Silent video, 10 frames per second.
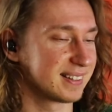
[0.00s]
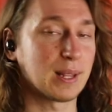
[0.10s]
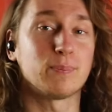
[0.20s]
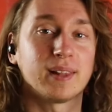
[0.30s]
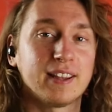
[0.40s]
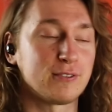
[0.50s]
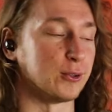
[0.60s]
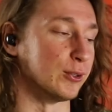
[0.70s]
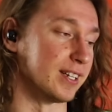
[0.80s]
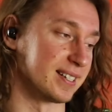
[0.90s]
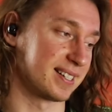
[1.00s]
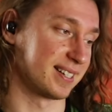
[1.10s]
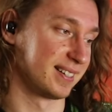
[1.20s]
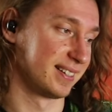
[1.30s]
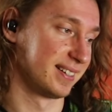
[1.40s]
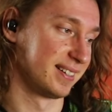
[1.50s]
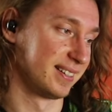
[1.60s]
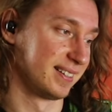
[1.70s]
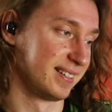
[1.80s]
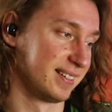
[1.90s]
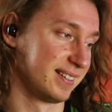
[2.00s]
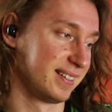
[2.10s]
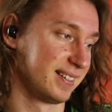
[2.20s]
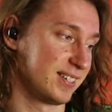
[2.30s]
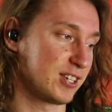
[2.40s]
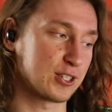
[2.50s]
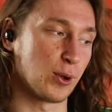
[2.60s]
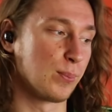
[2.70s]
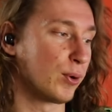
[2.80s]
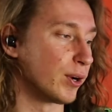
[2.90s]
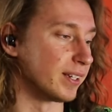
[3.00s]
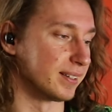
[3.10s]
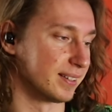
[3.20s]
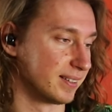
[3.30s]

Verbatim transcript: The playfulness. Just on point.